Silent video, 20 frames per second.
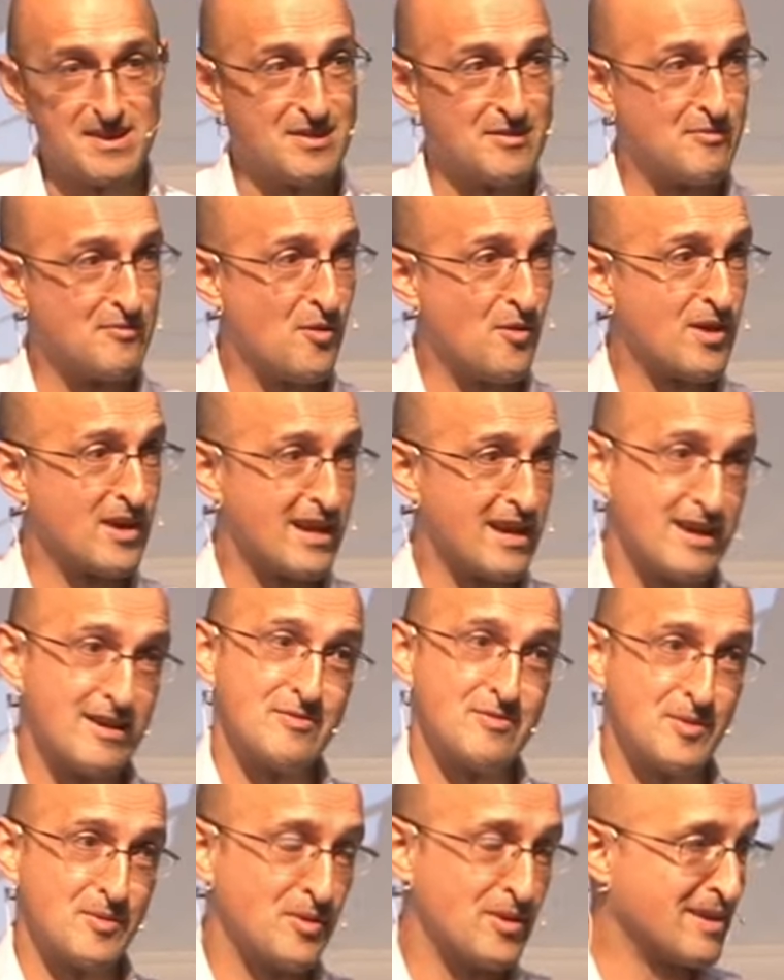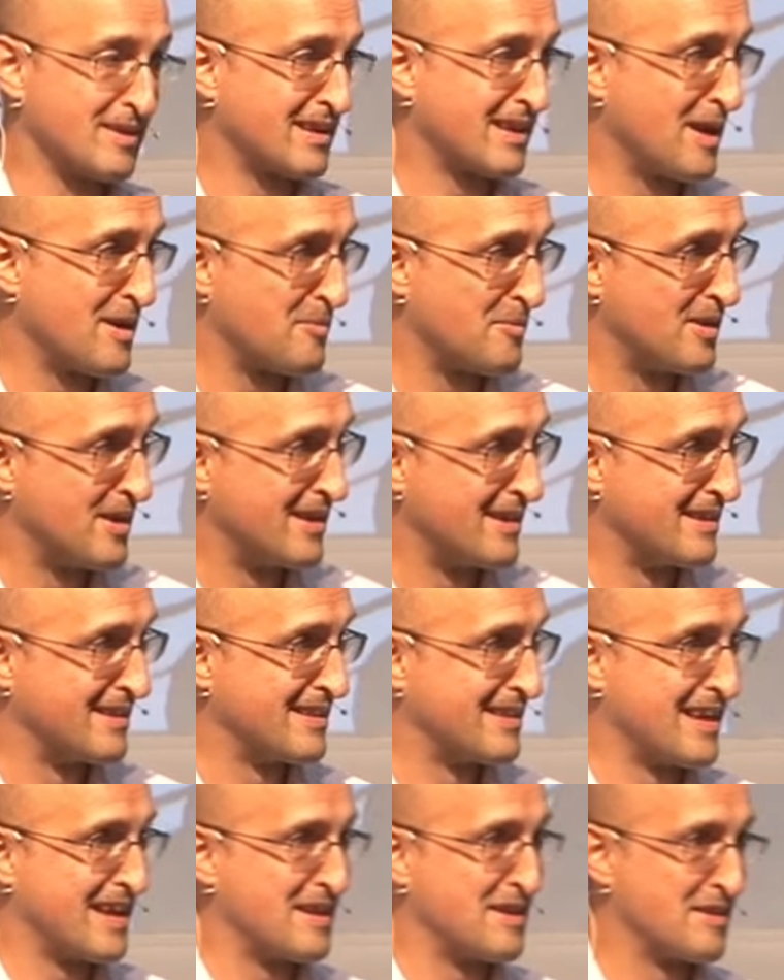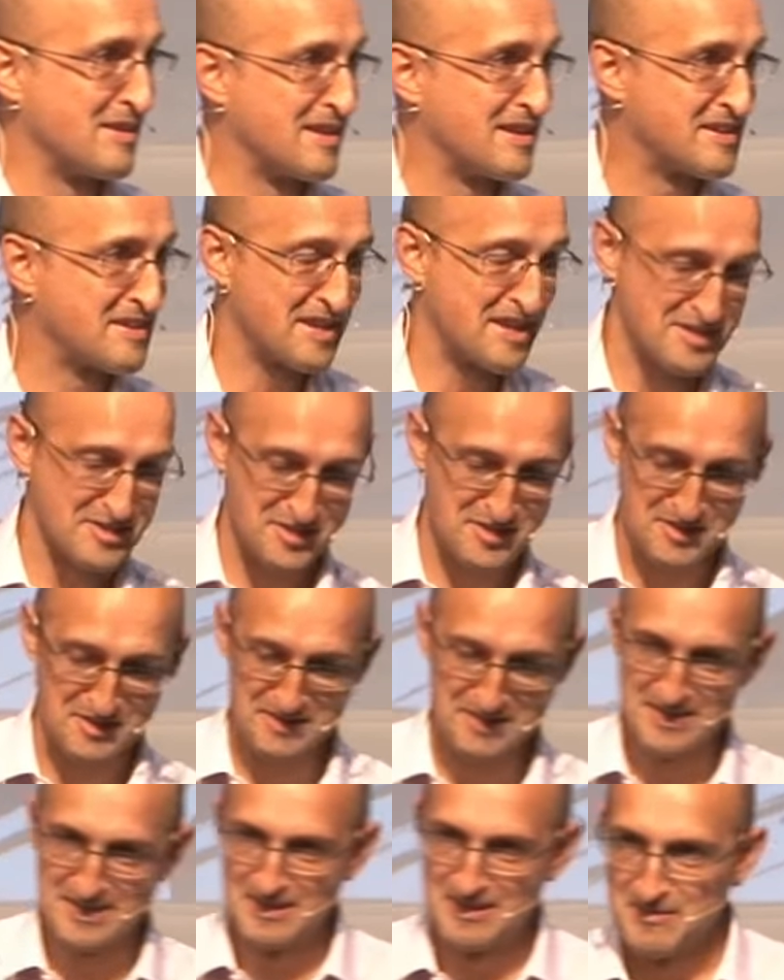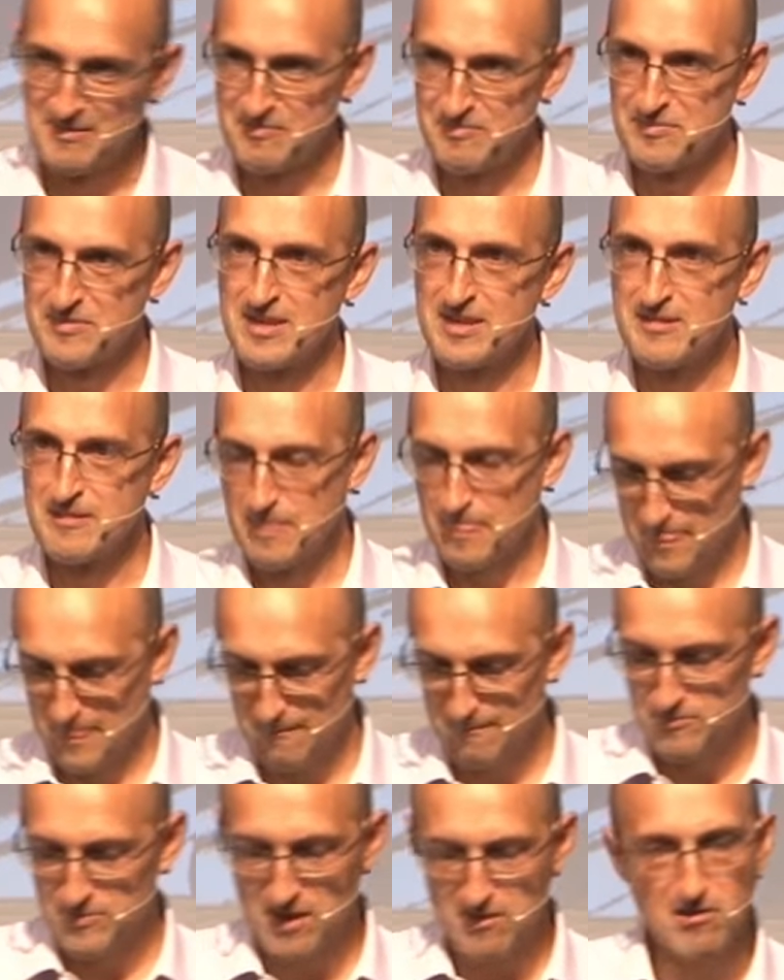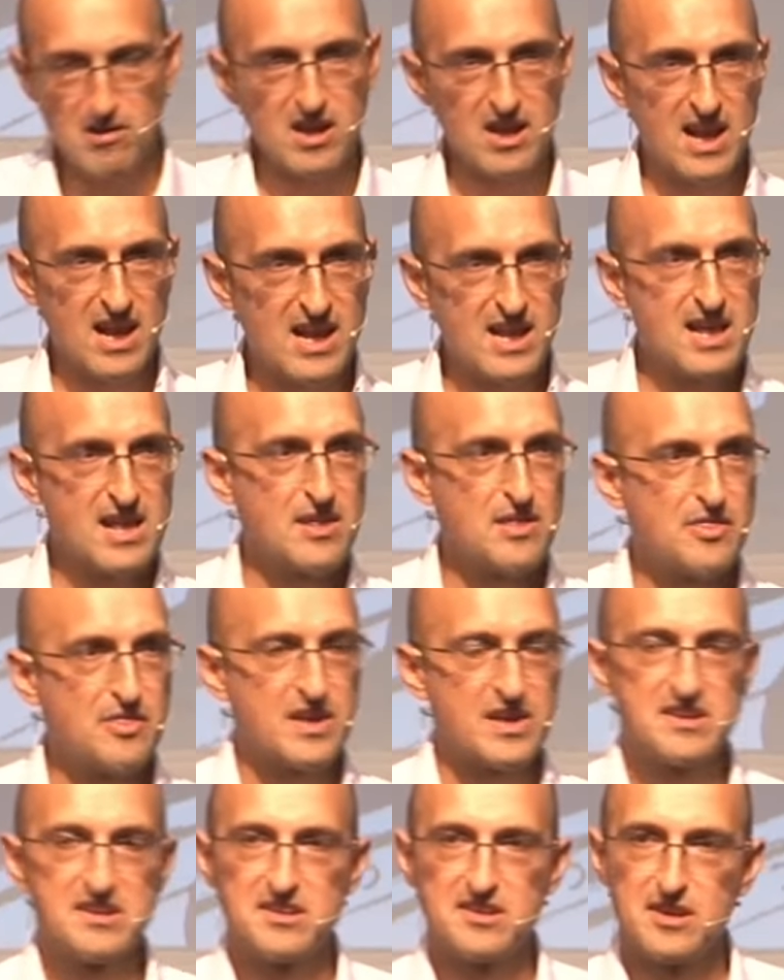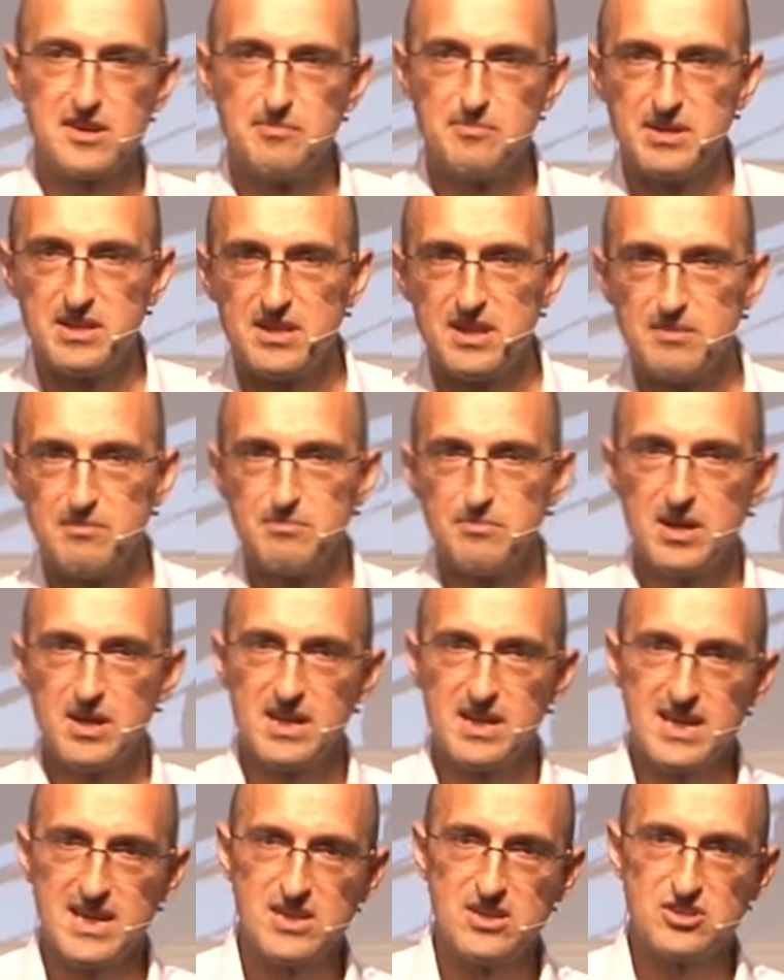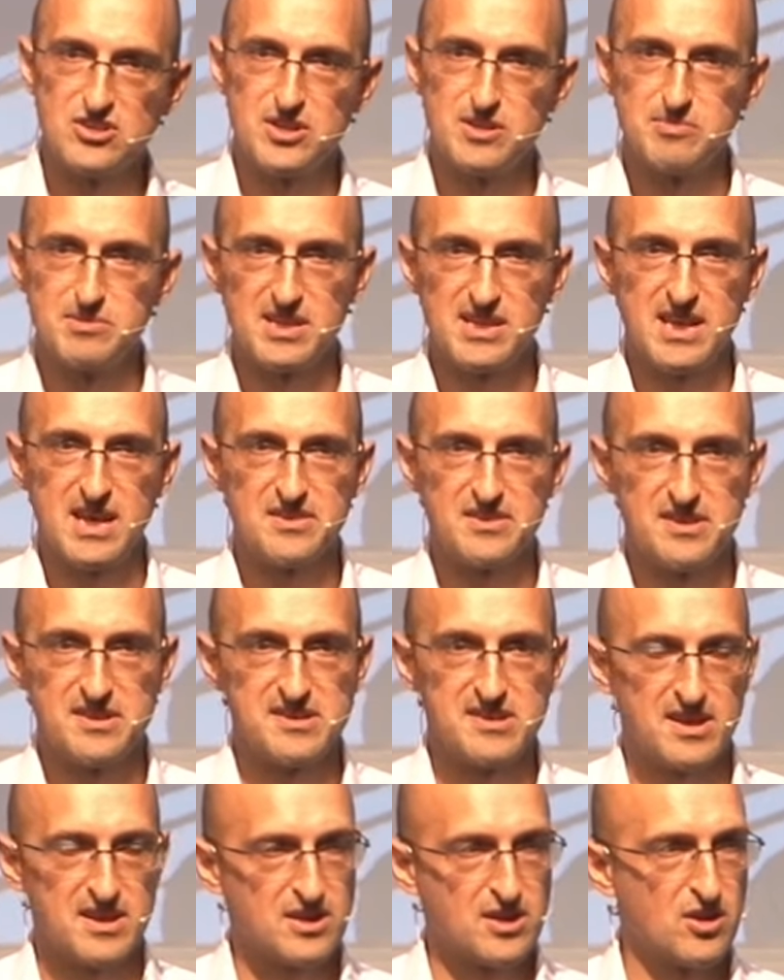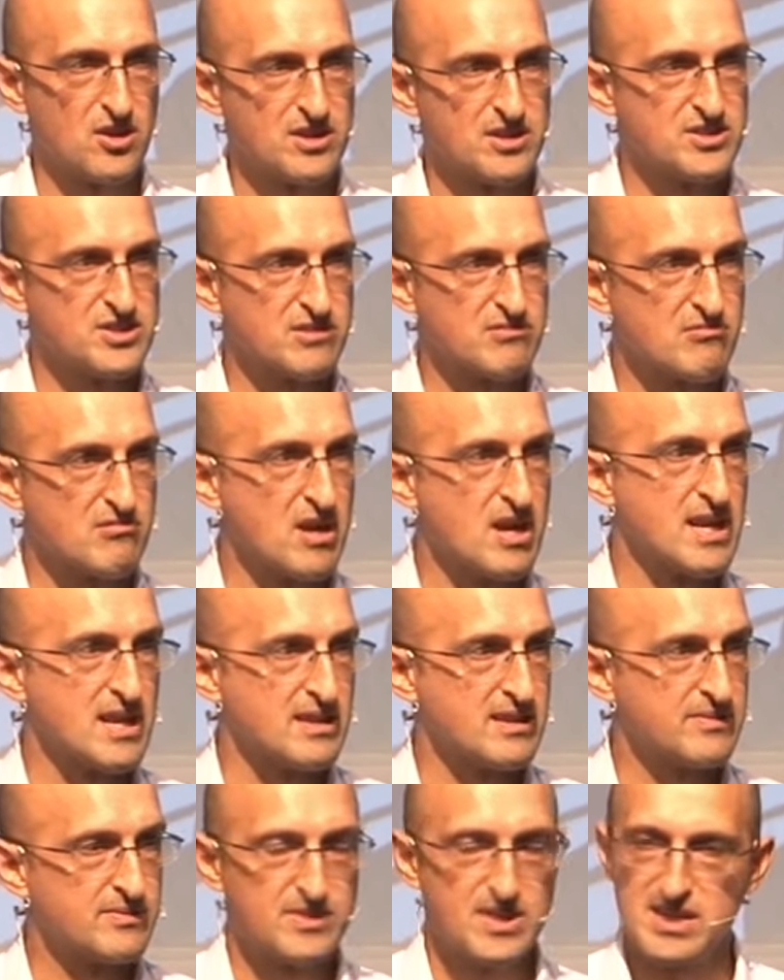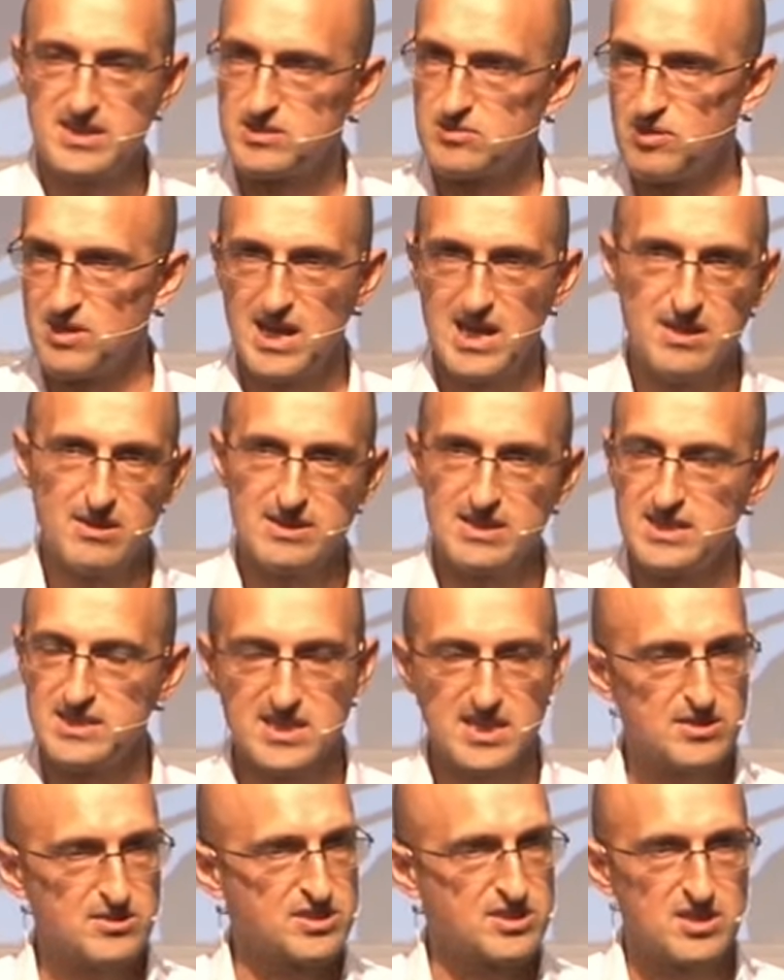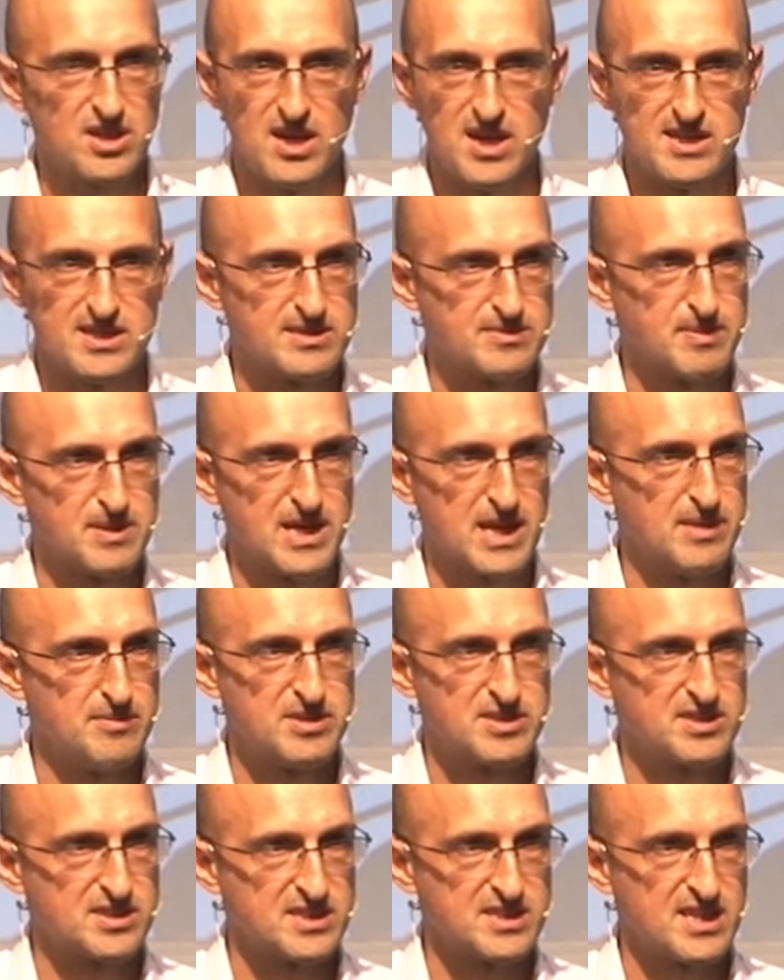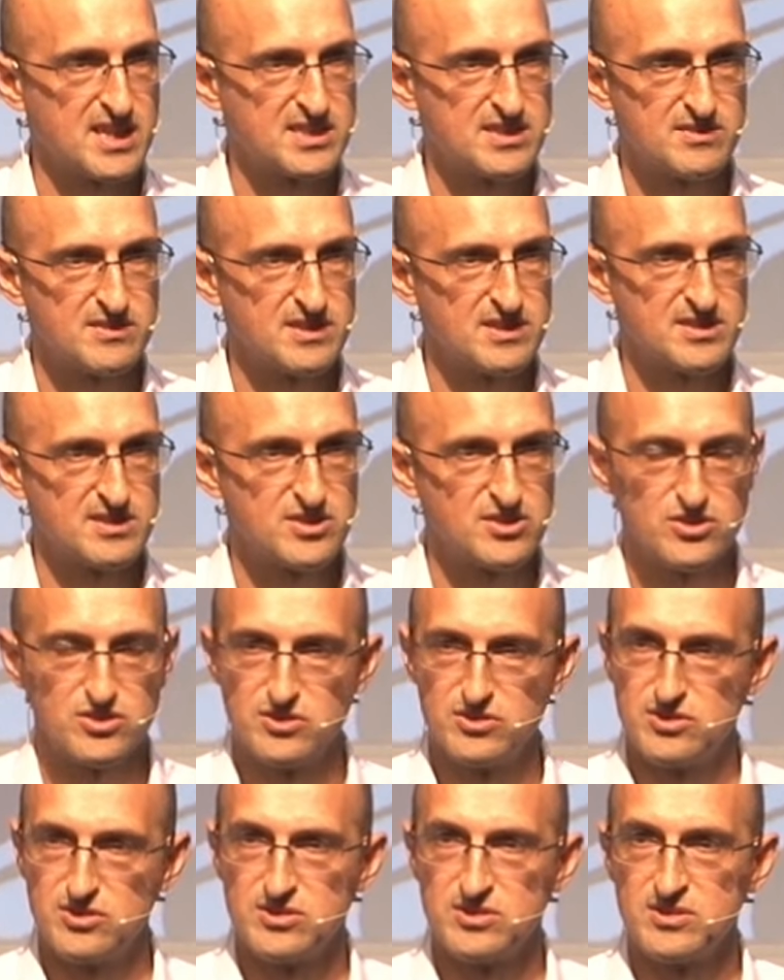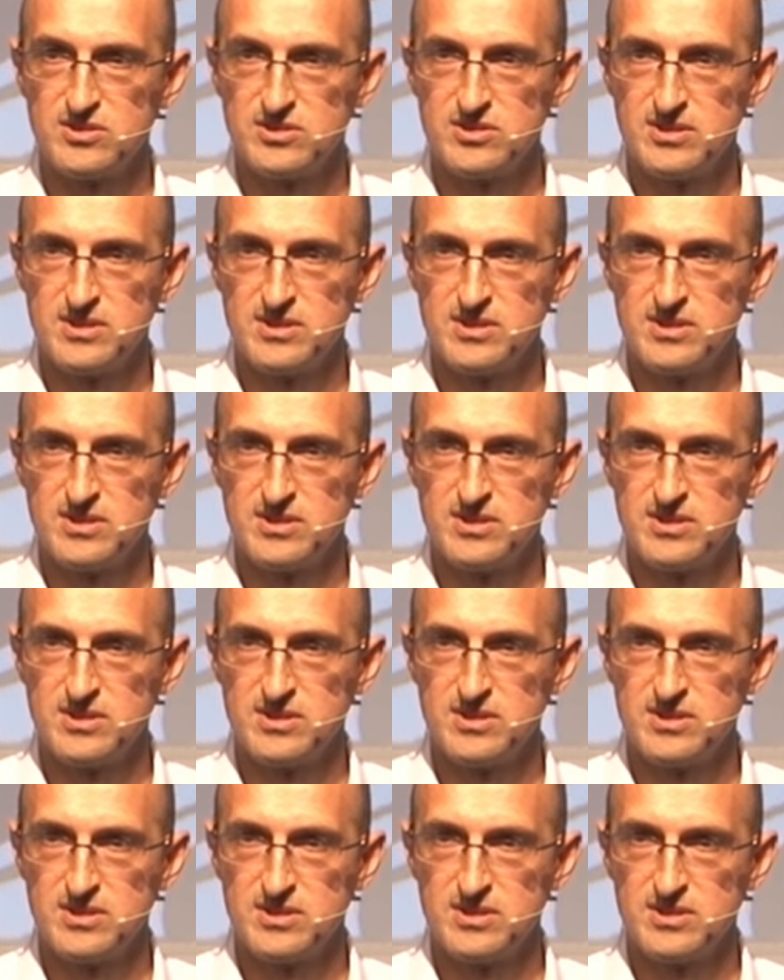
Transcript: in the foyer if you want to get one at the end of this session. There are clear things that can be done by leadership to get the psychology right. That's how science became a successful institution.